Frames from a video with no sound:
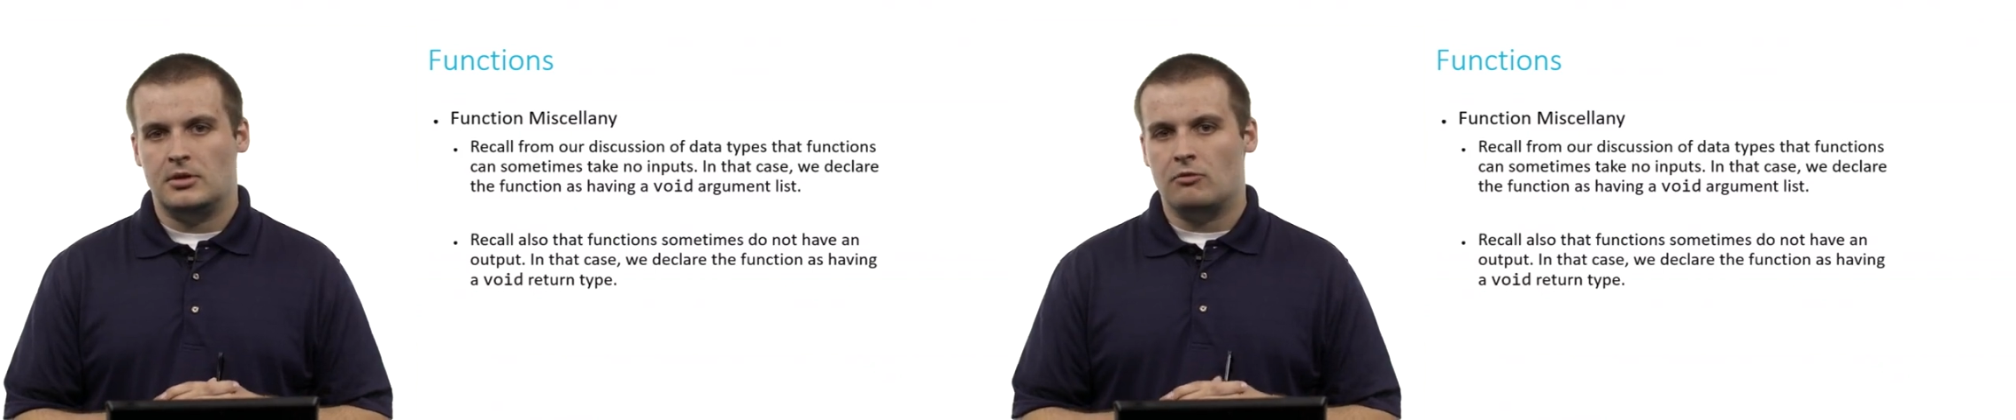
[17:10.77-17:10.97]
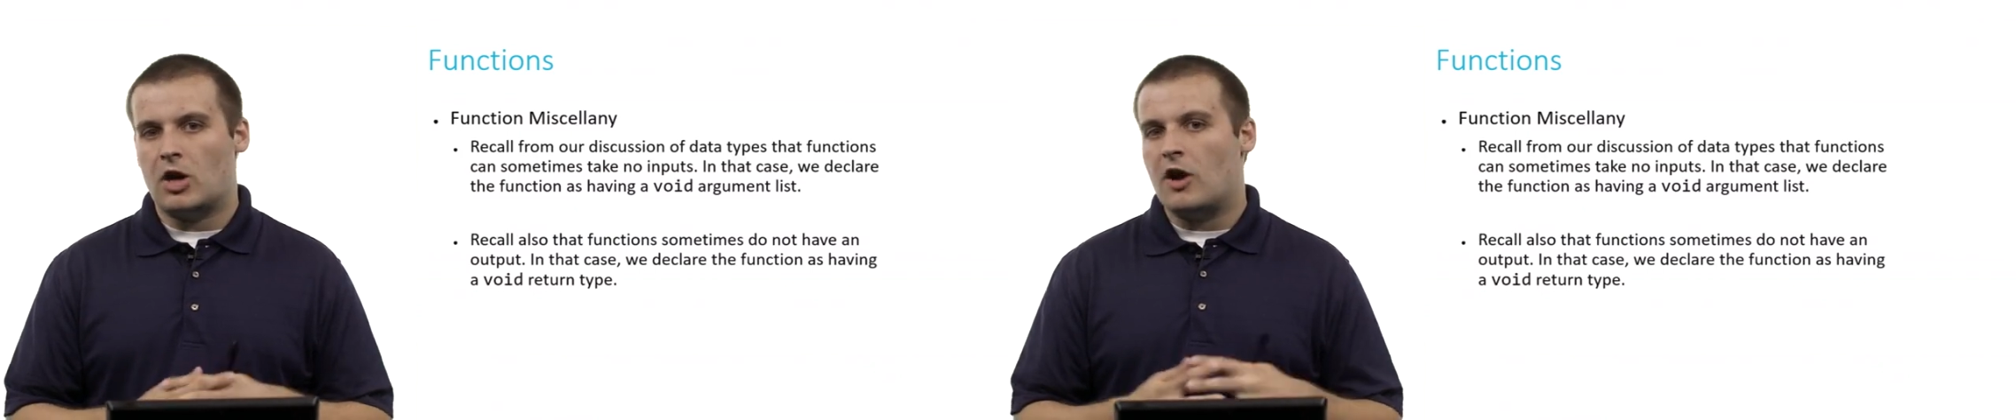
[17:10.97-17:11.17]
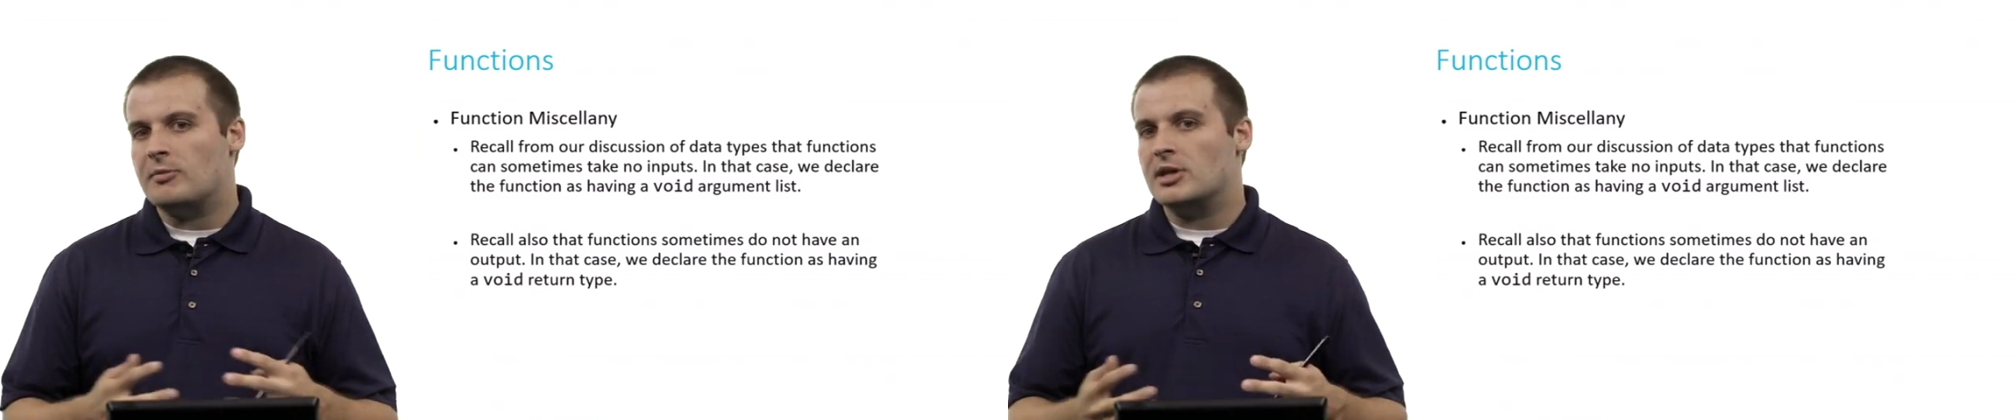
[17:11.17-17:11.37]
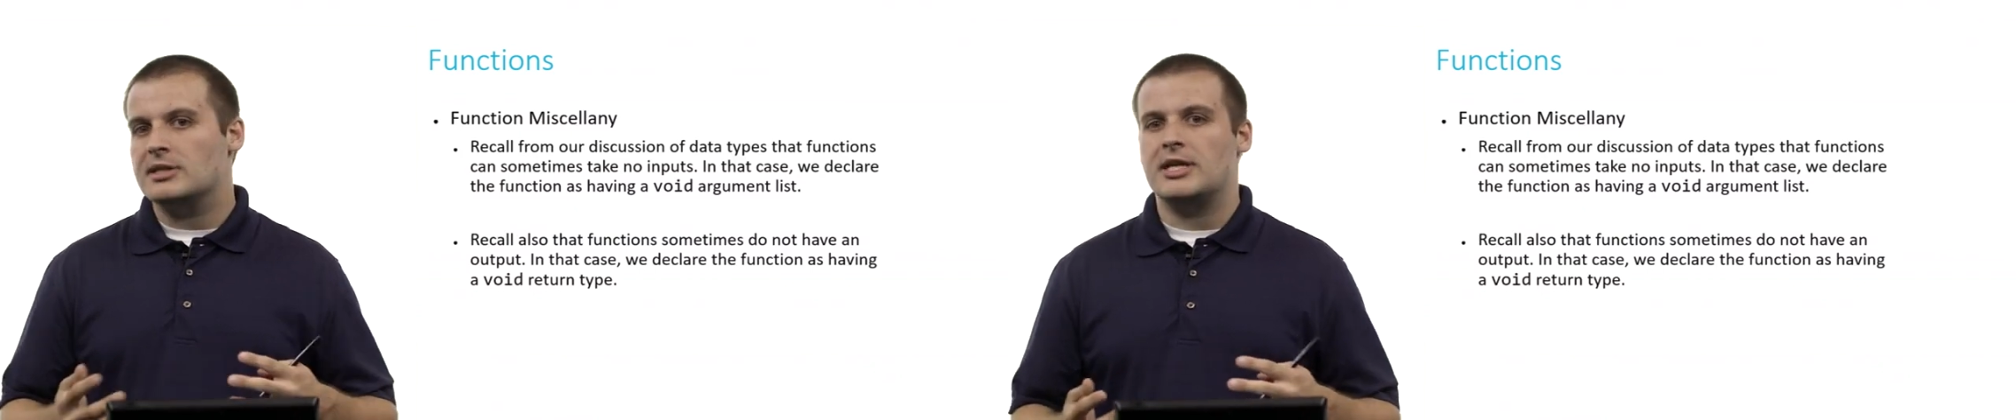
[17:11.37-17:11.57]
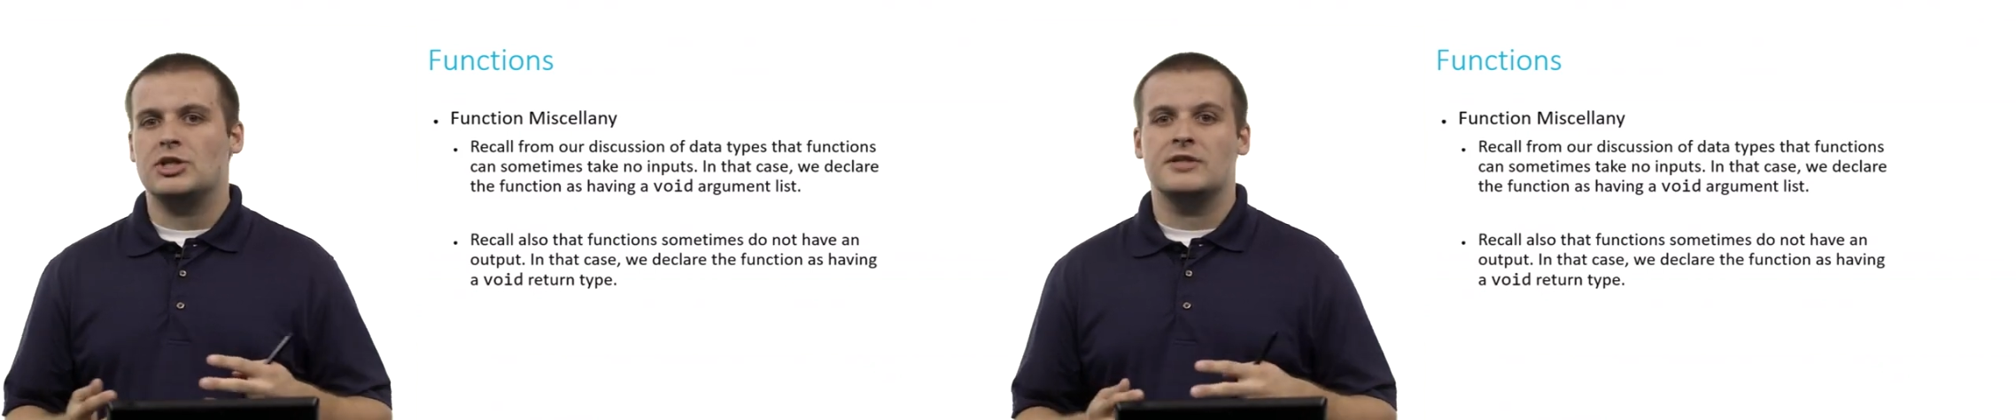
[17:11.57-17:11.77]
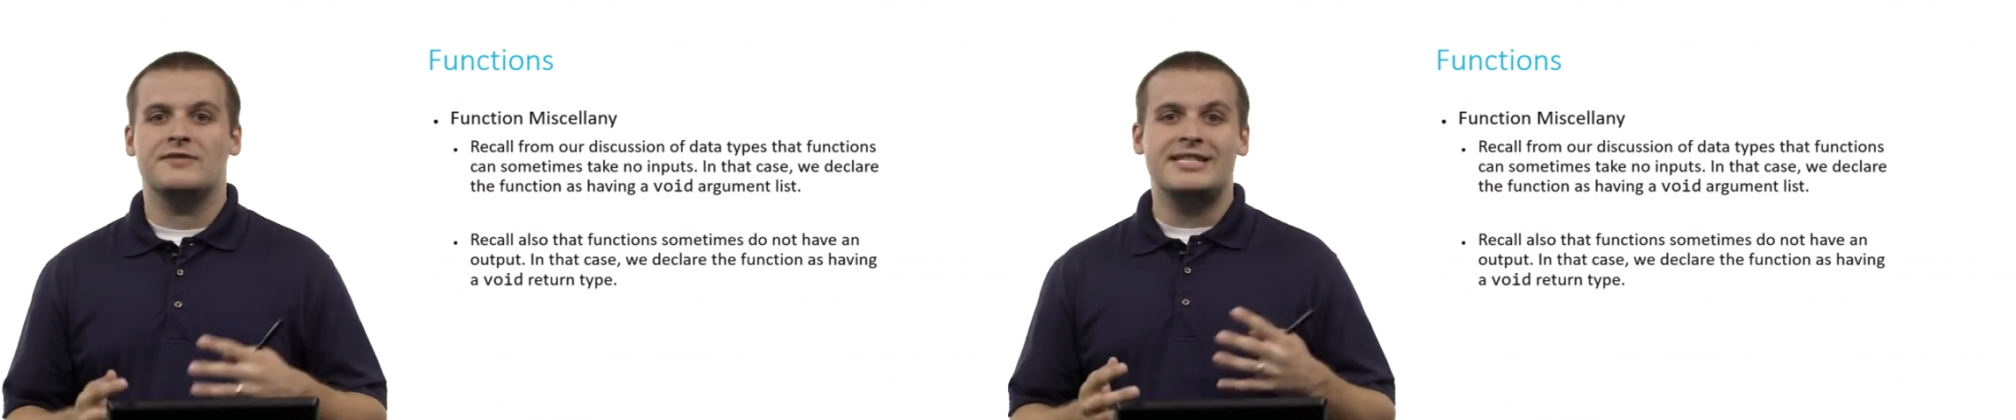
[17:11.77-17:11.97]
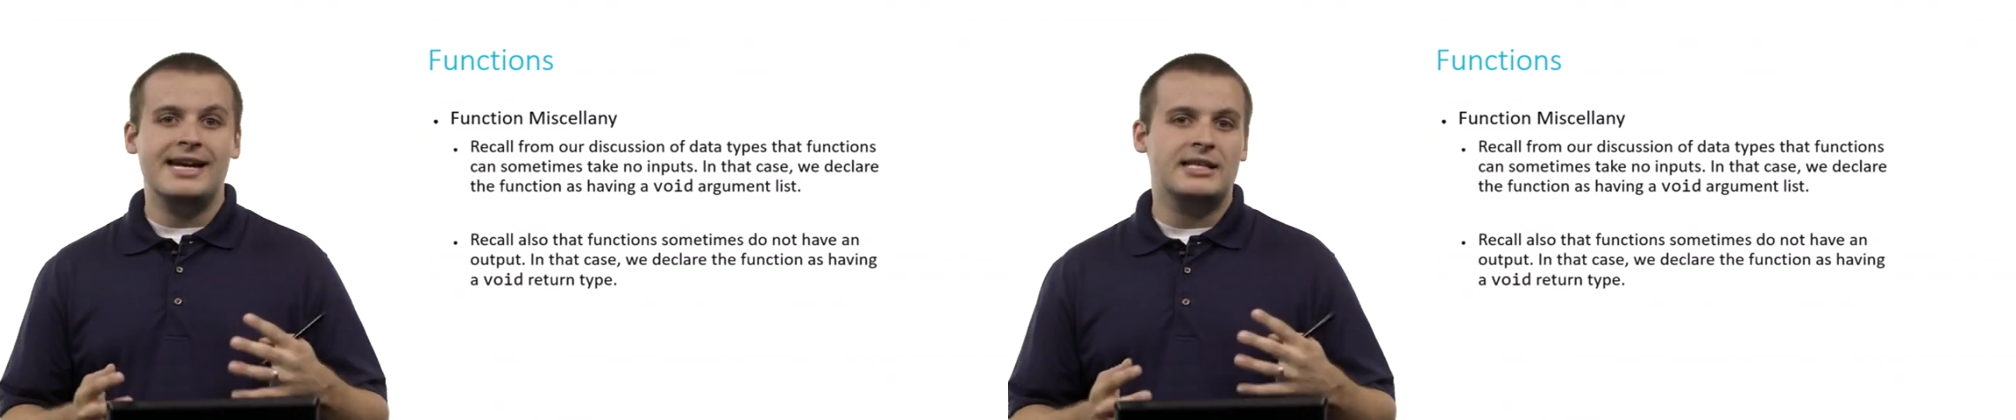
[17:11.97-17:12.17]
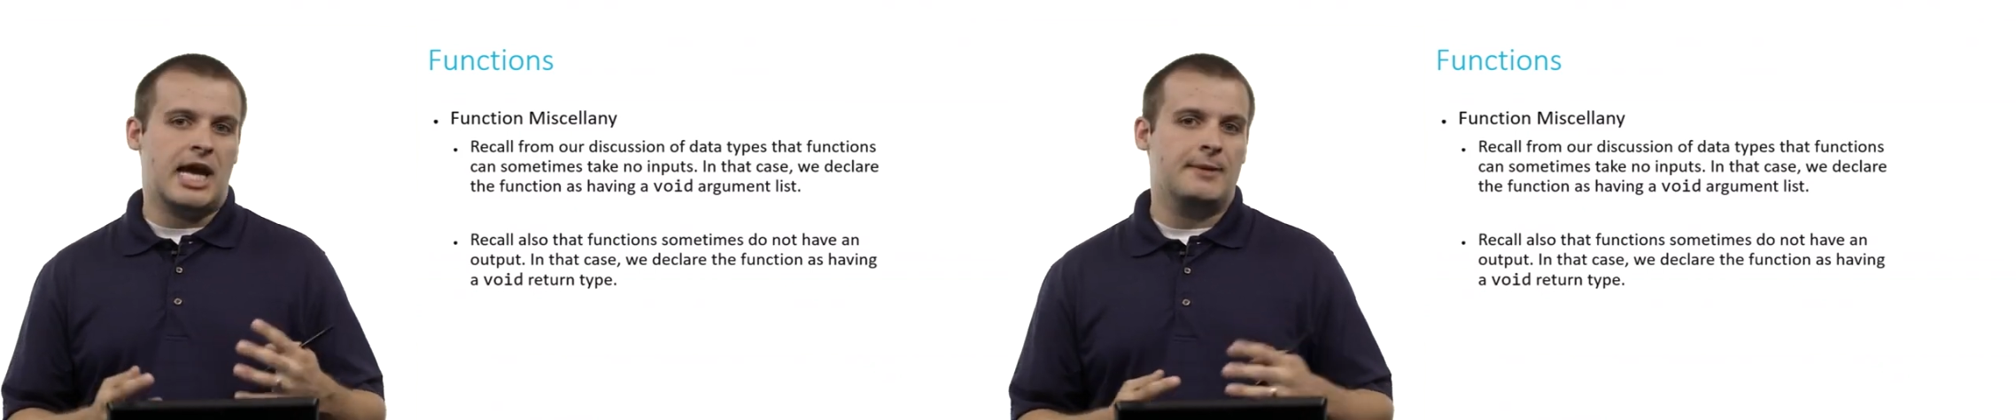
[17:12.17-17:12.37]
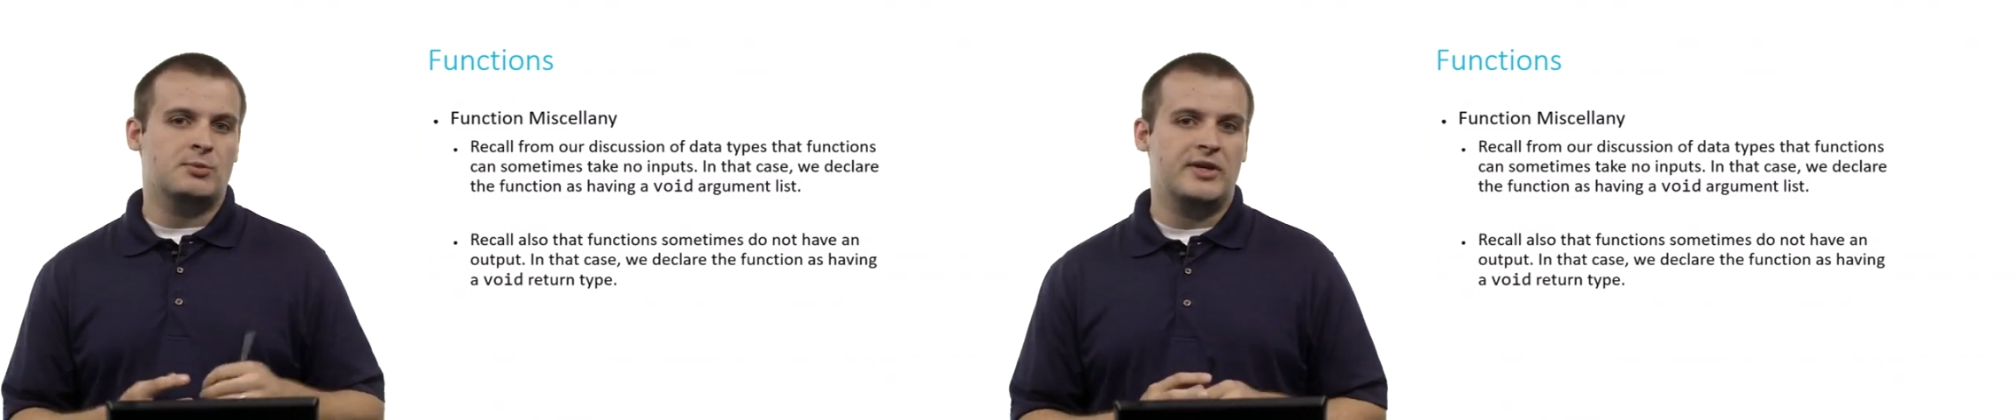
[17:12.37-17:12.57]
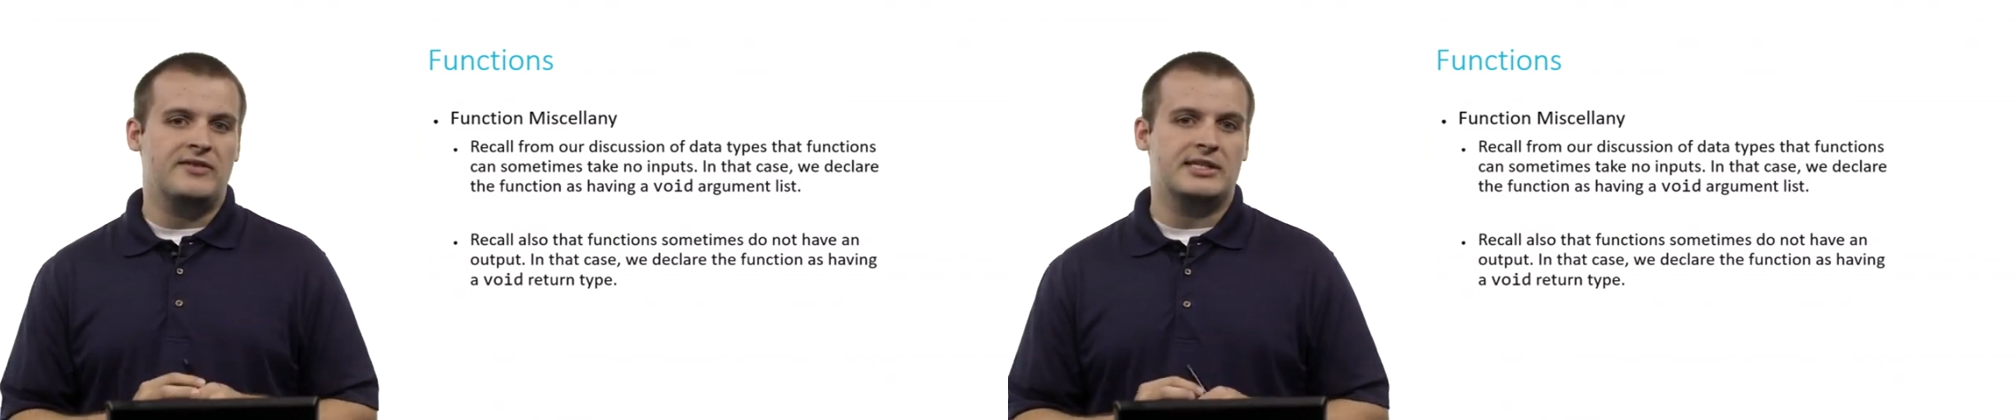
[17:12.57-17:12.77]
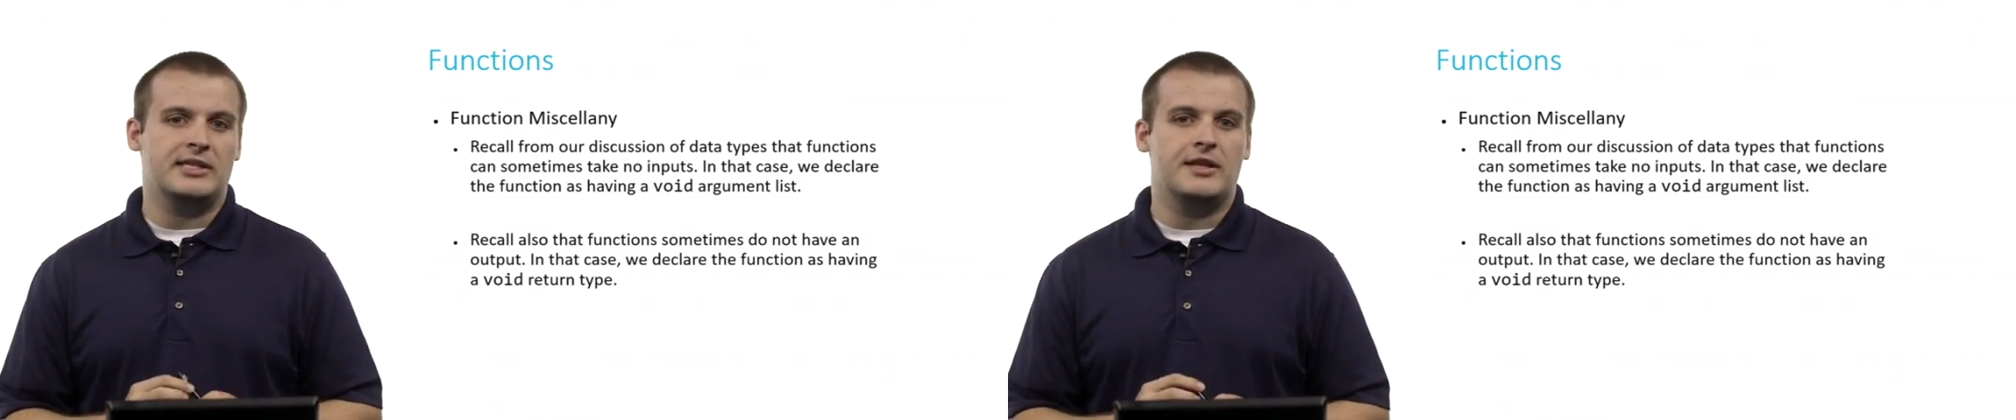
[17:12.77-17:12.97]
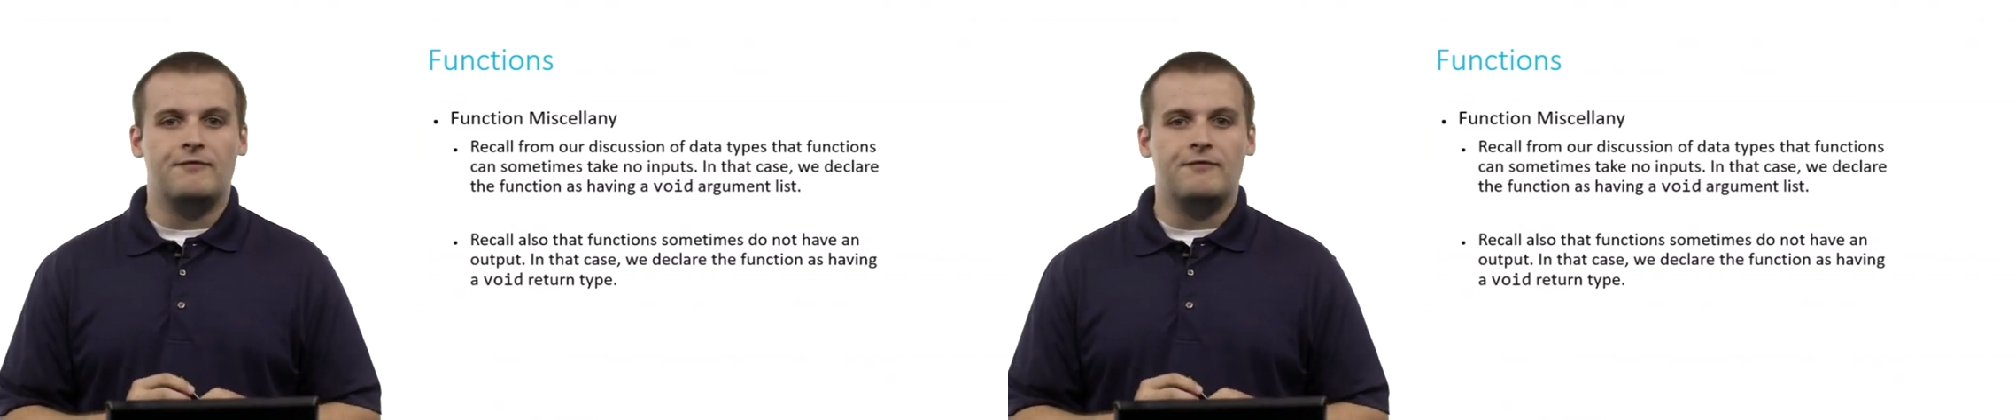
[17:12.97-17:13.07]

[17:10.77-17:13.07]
Recall from our discussion of data types previously that